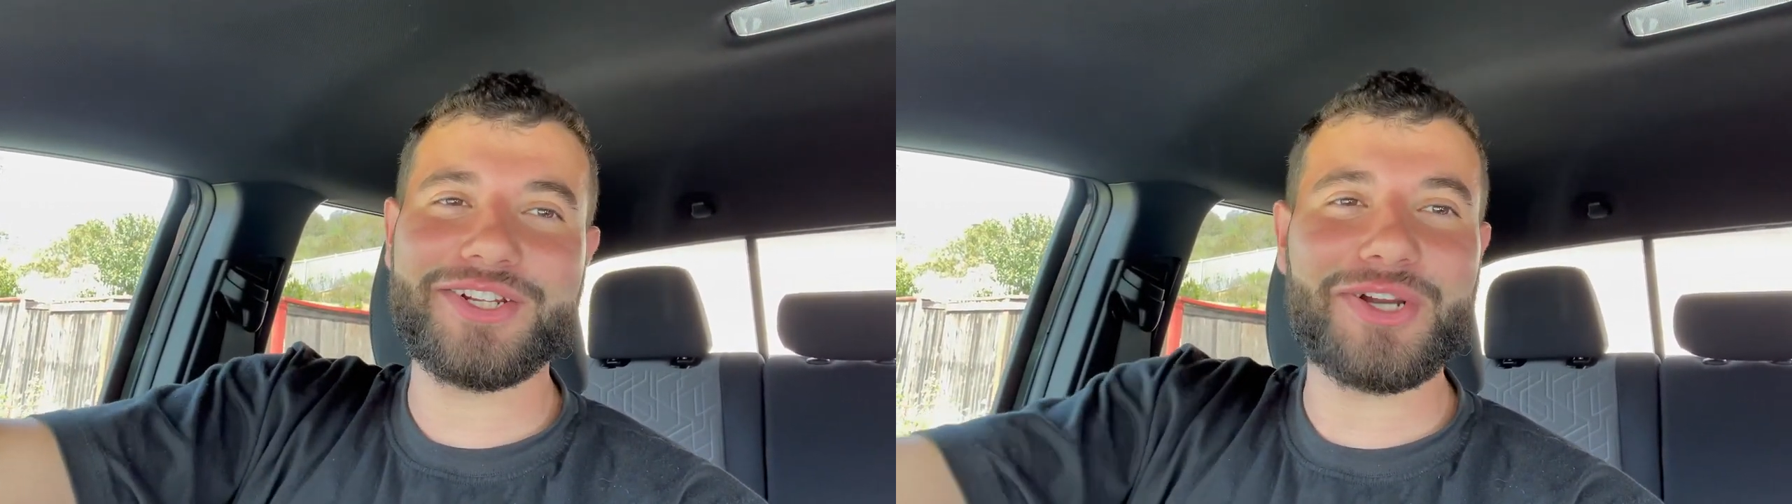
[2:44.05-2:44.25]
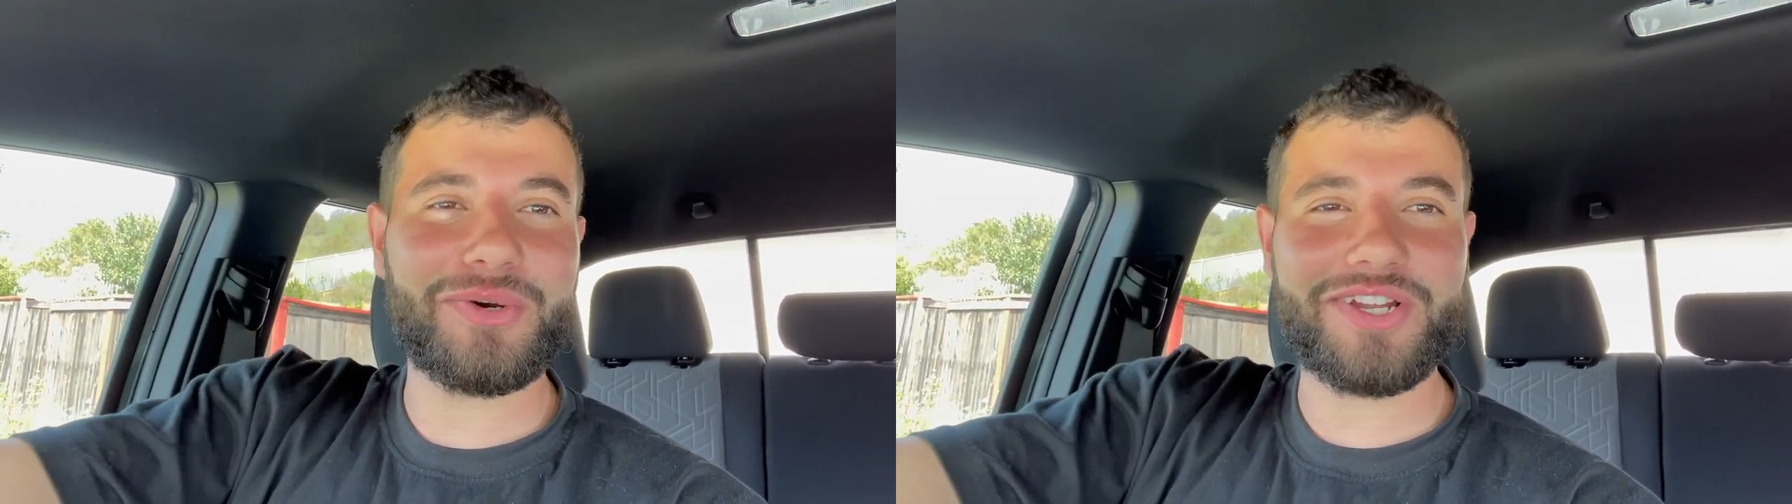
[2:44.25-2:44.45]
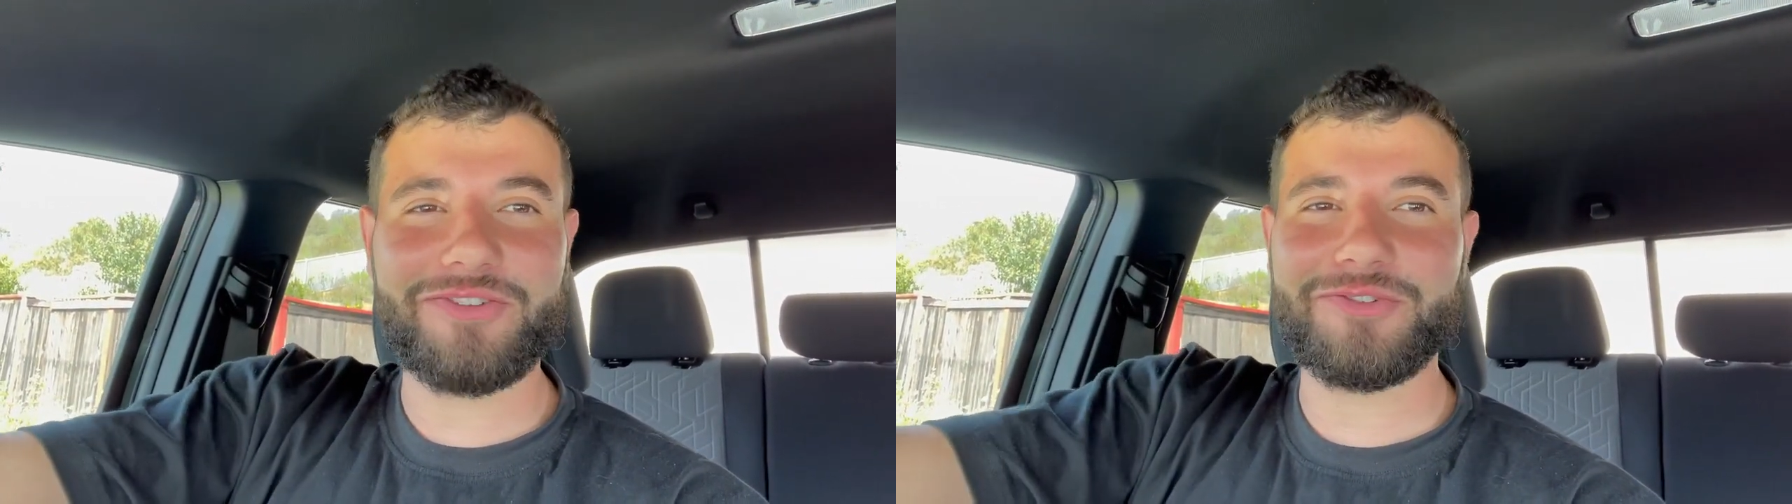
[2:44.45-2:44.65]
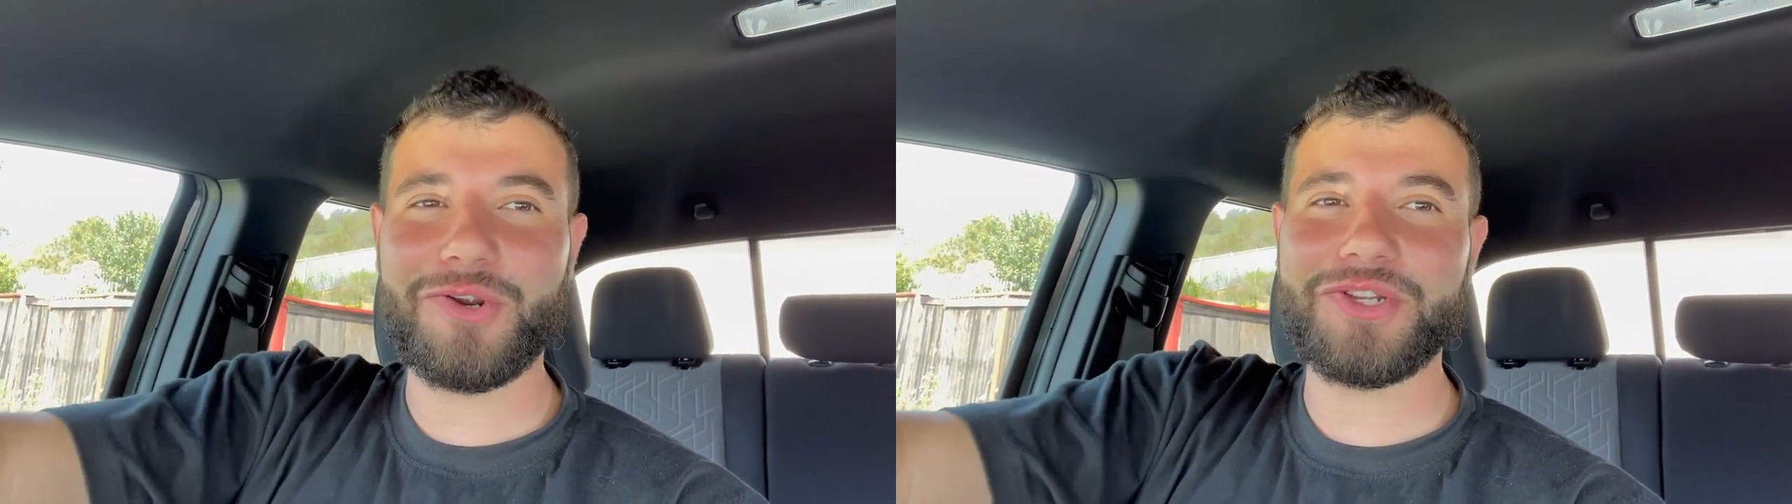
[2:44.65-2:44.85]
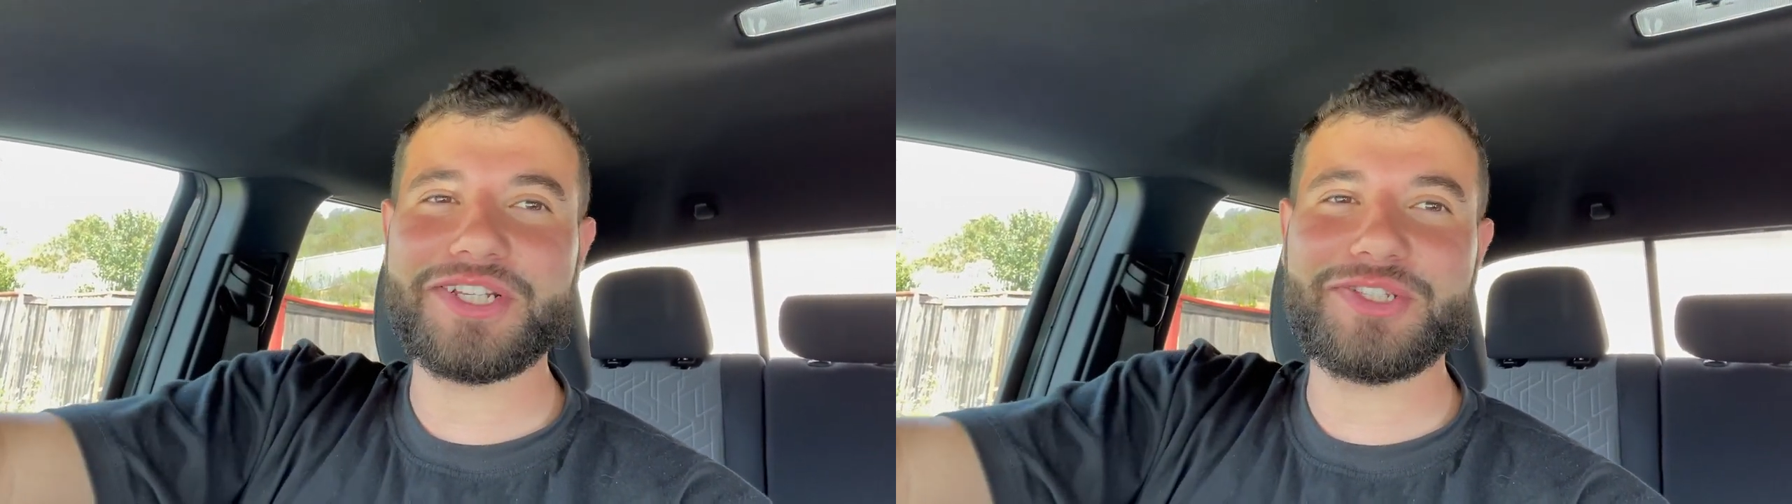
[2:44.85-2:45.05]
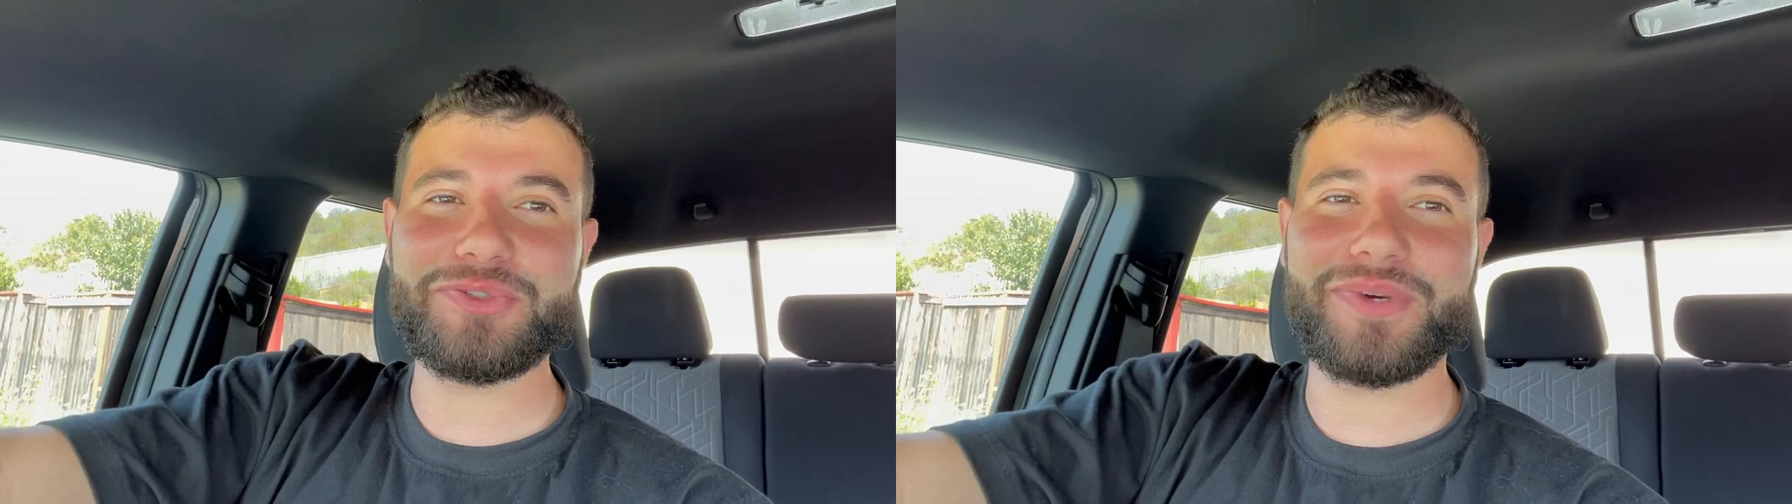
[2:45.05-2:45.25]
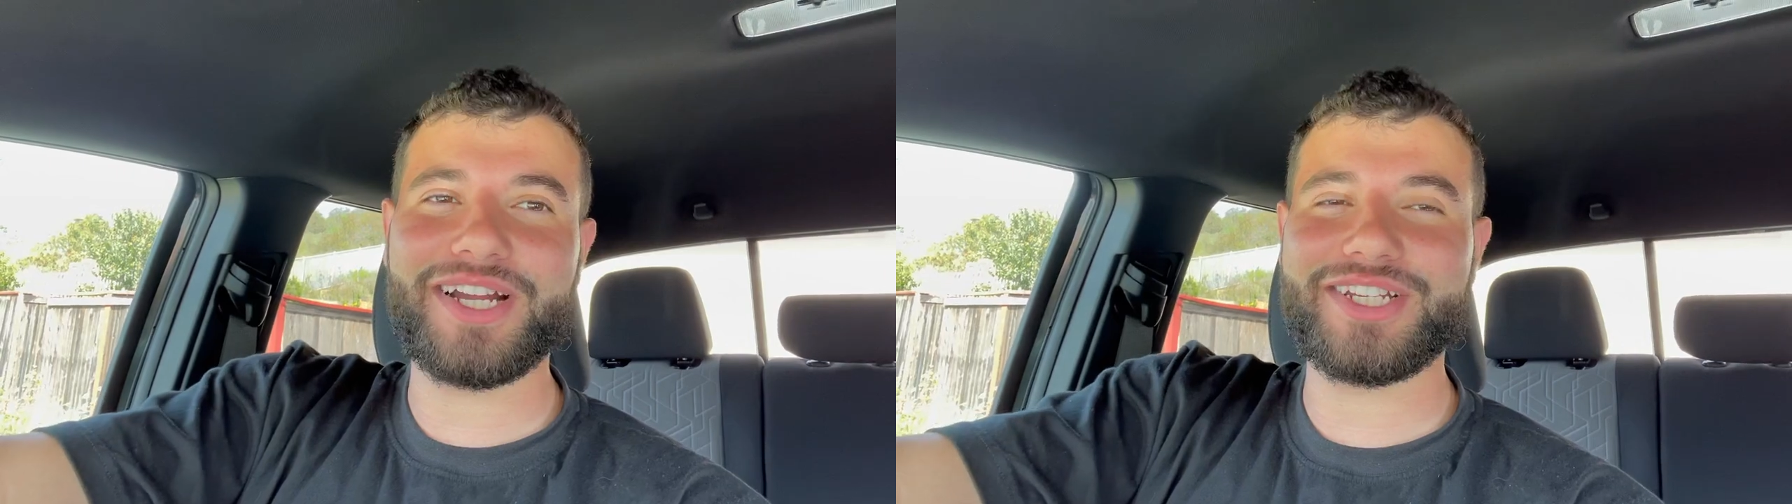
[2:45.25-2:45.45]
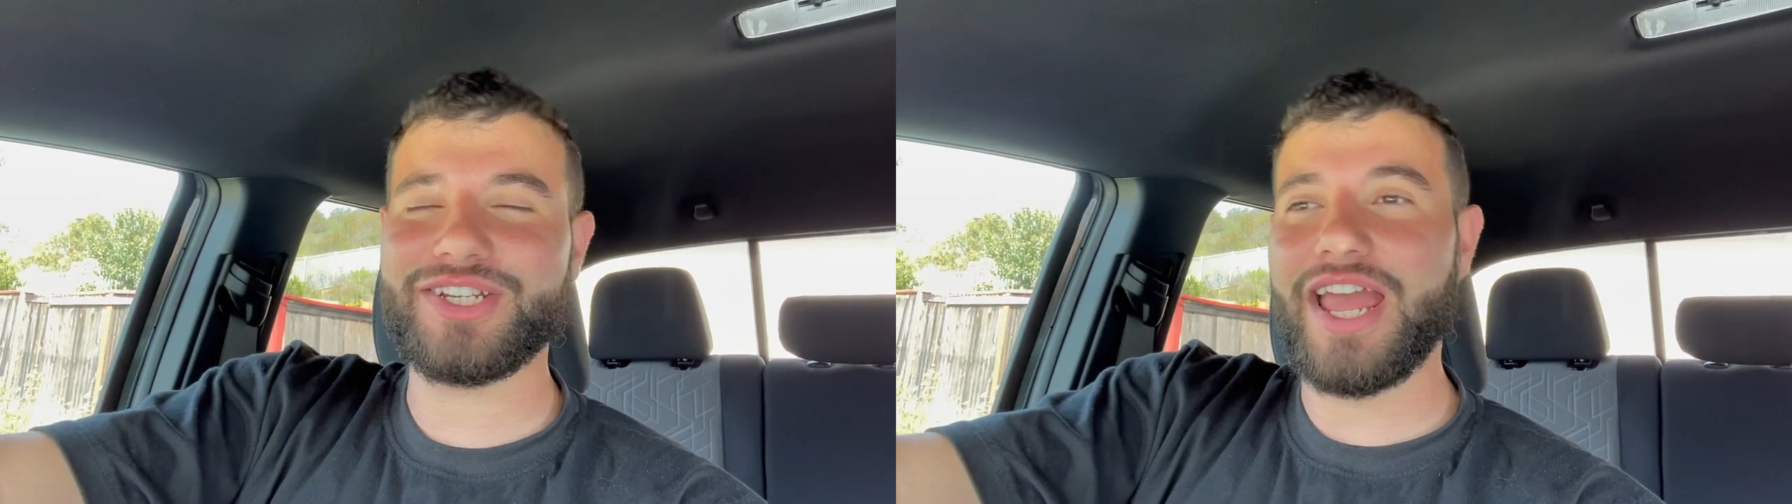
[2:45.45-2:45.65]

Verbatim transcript: going off-roading too much,